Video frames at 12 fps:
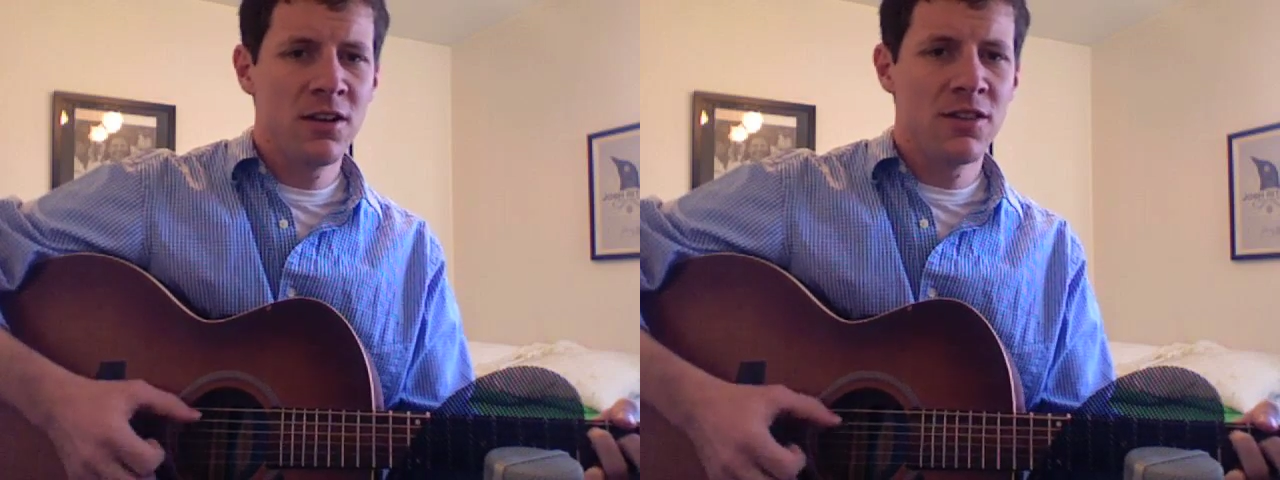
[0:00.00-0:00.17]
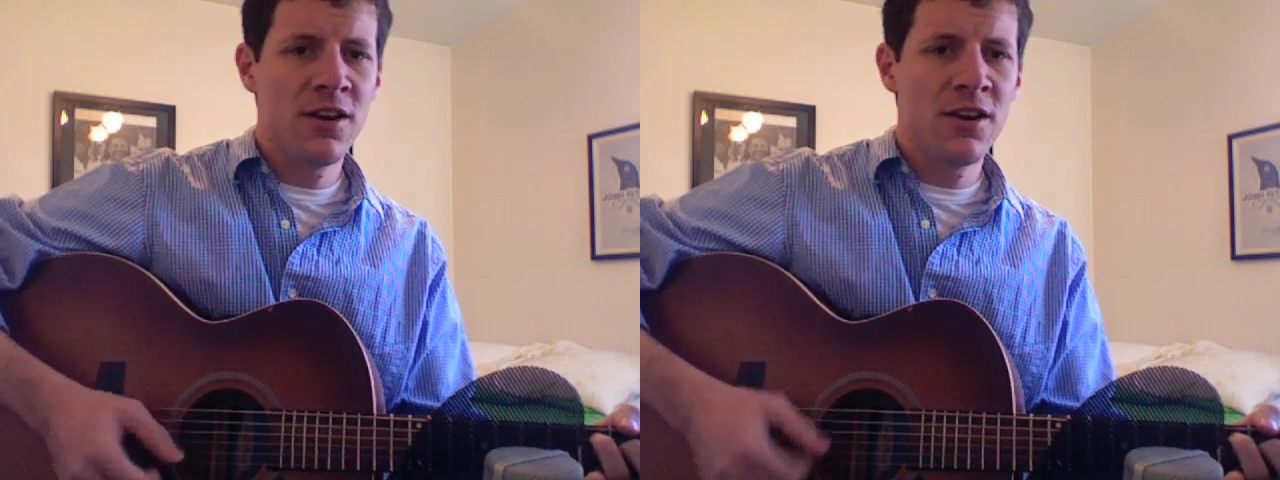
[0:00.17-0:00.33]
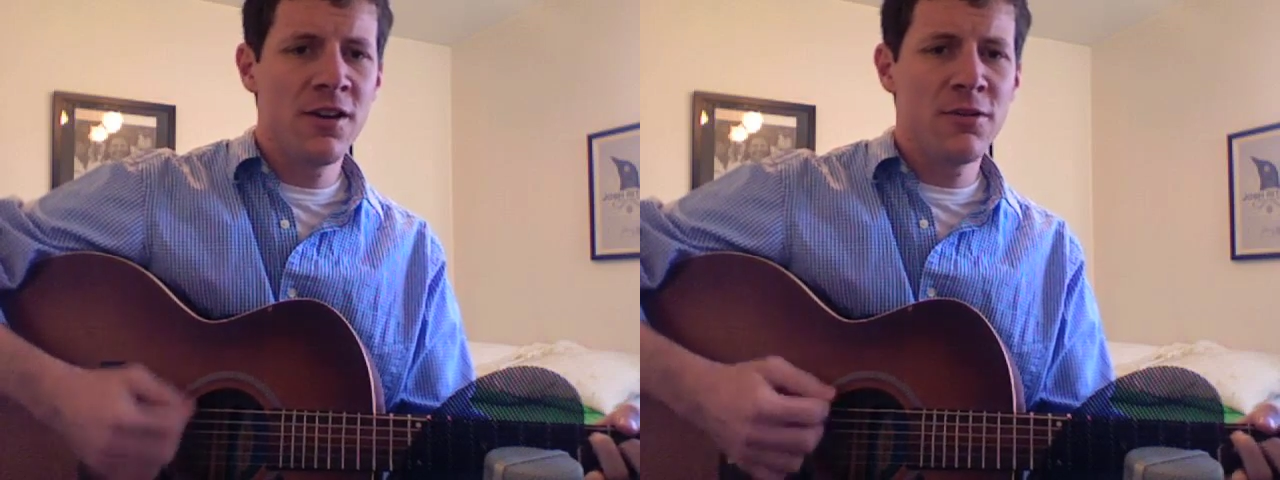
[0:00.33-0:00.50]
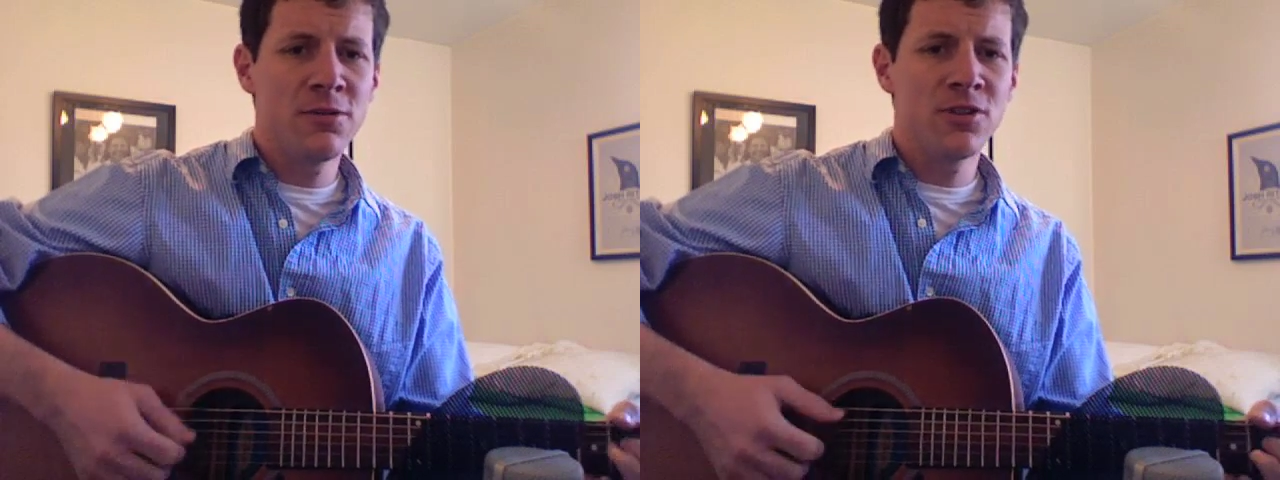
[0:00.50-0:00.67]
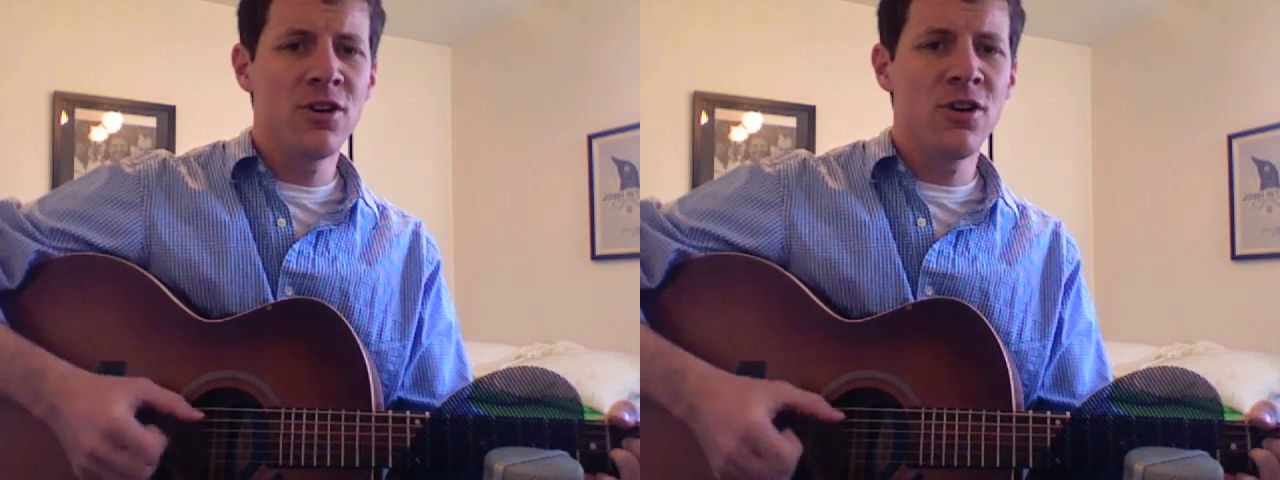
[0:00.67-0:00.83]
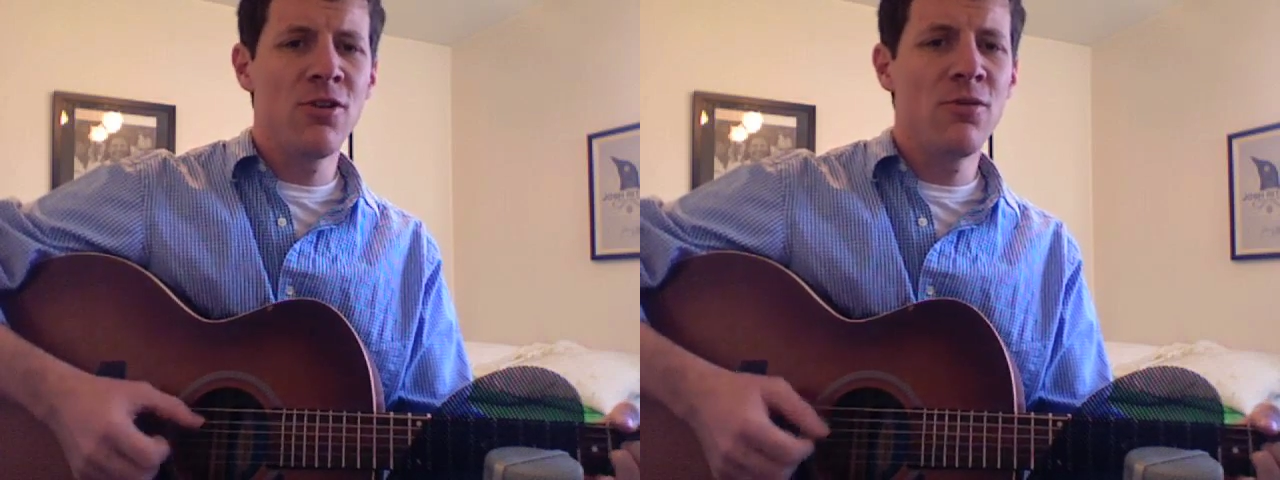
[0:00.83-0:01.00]
There was
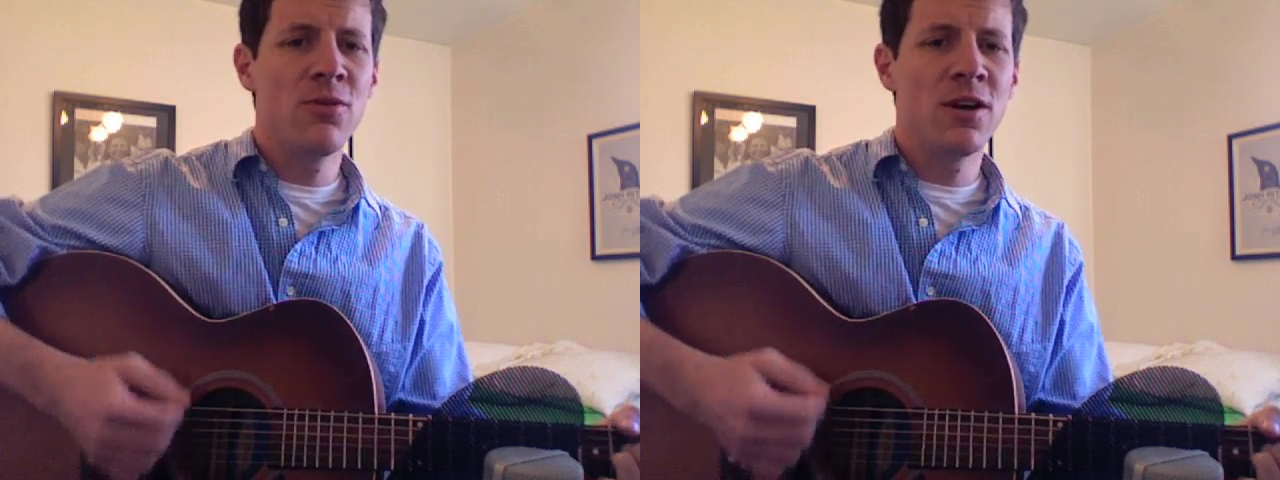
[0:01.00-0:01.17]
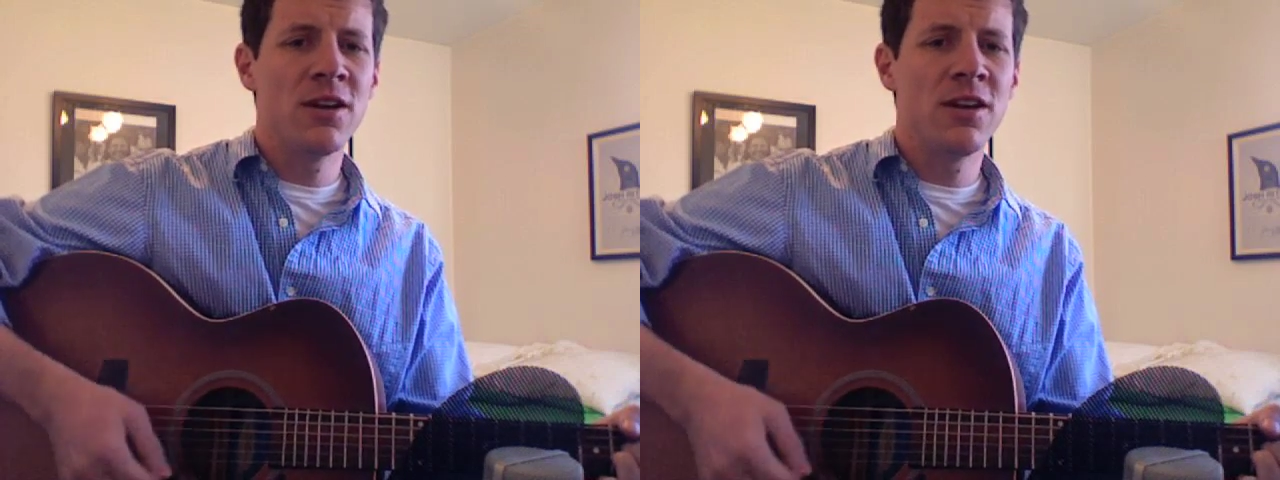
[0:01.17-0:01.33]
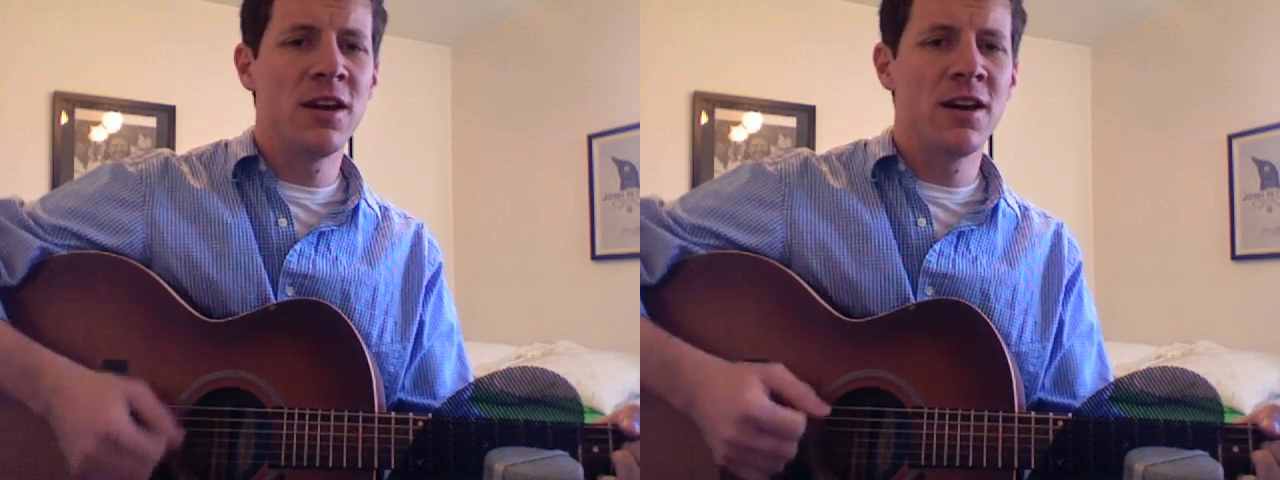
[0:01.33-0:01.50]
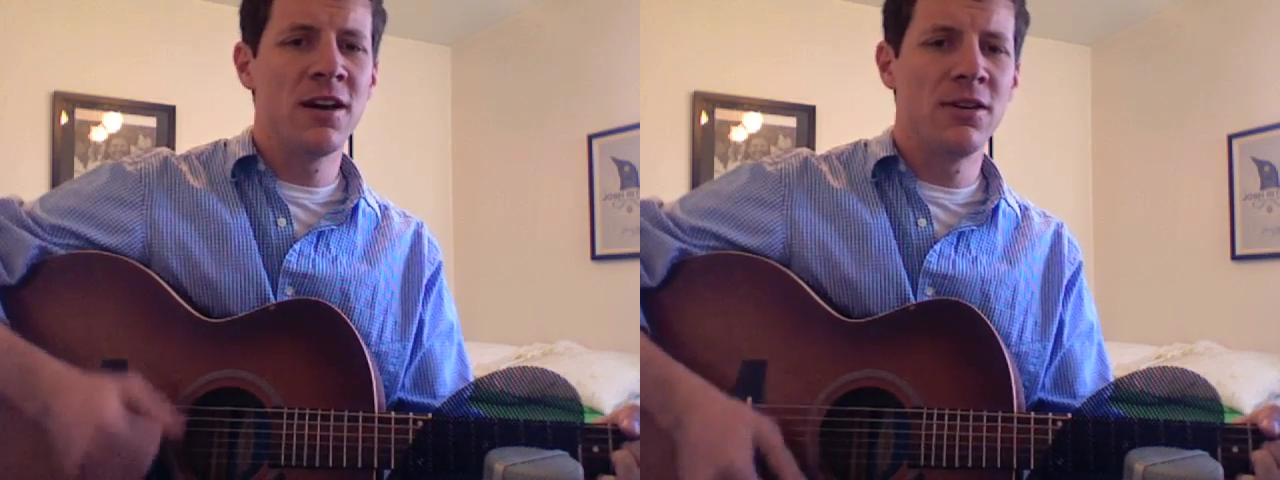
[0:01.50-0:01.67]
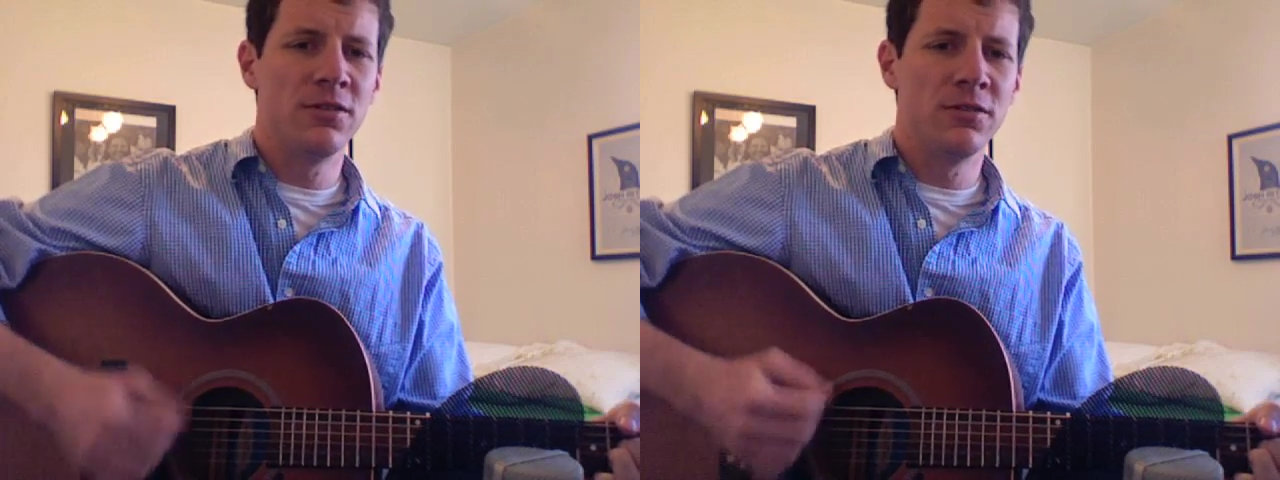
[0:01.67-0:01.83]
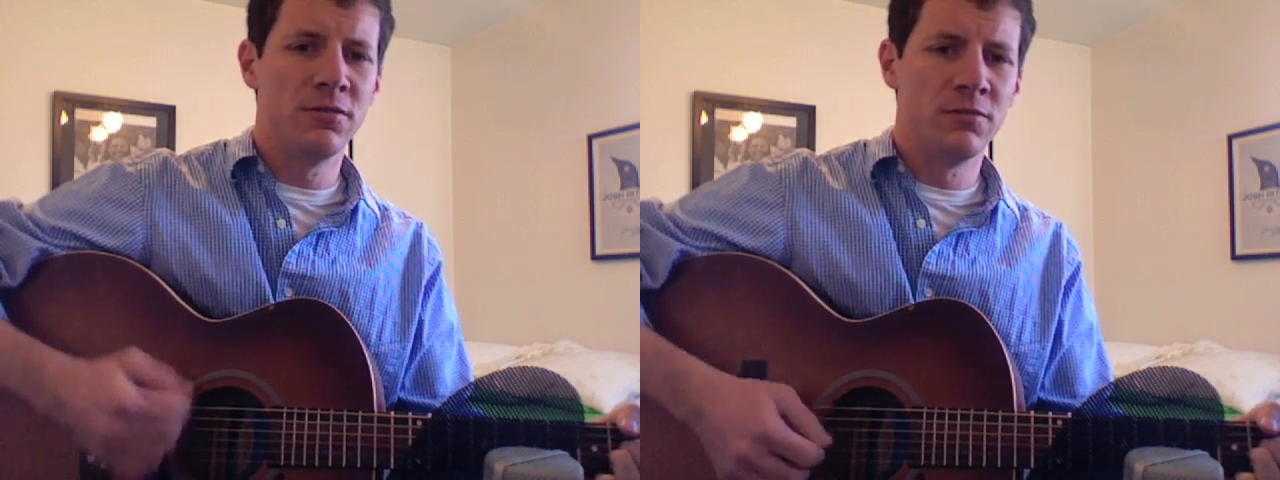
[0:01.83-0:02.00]
no way
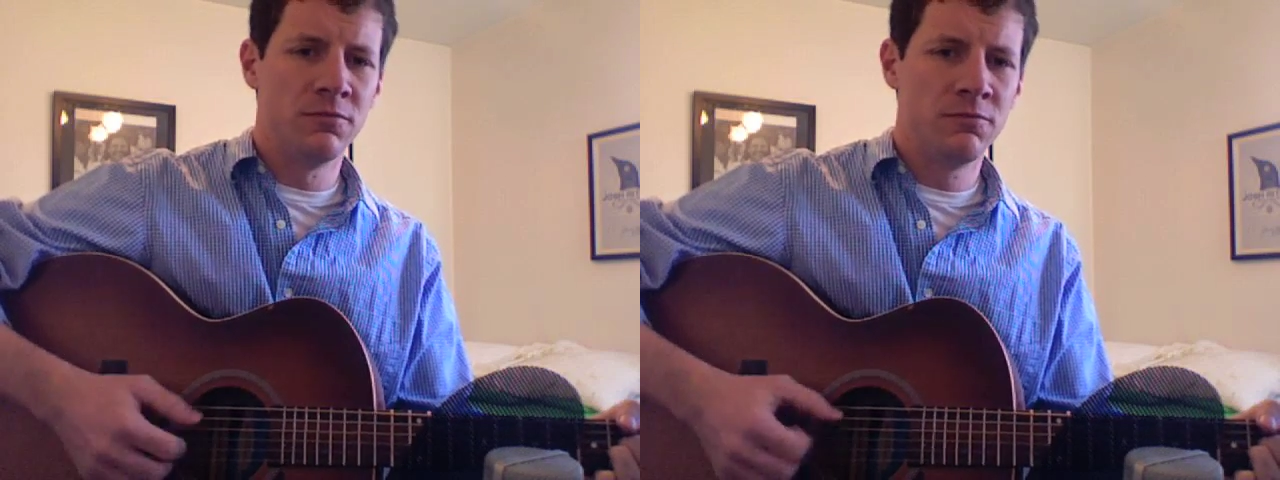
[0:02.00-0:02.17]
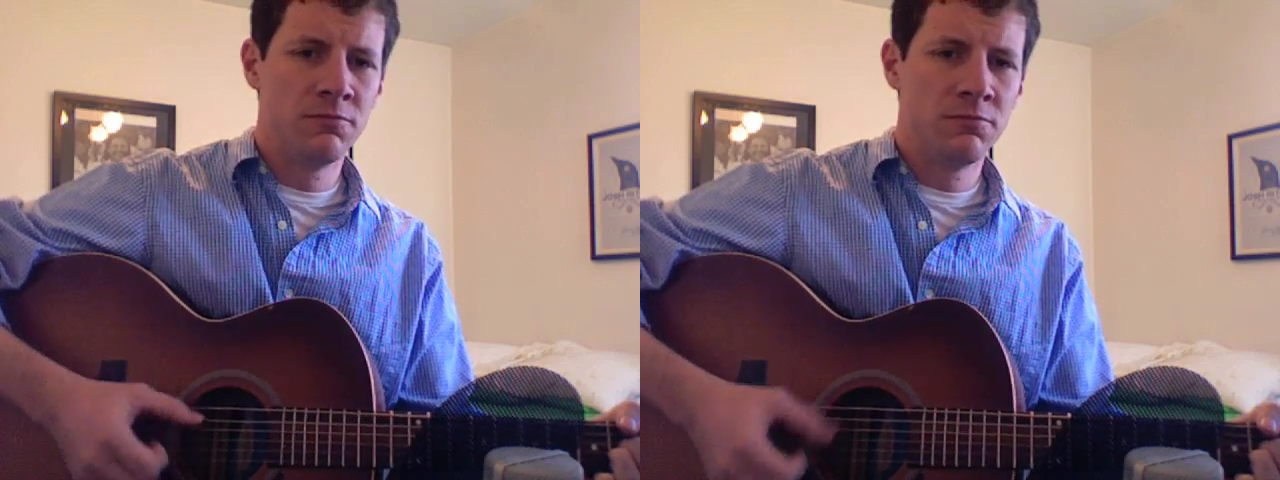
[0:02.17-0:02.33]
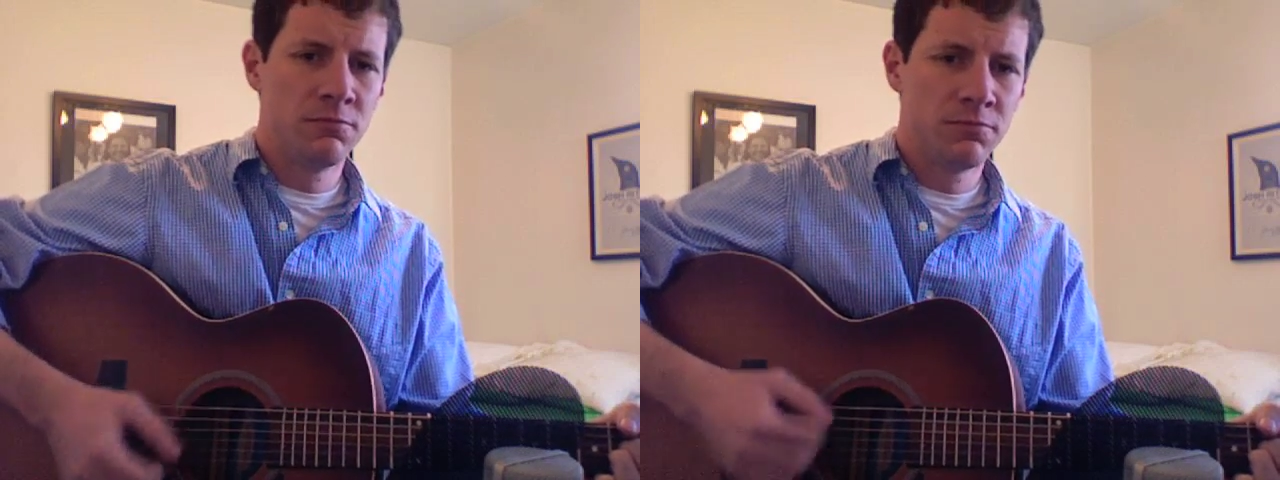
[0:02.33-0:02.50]
down,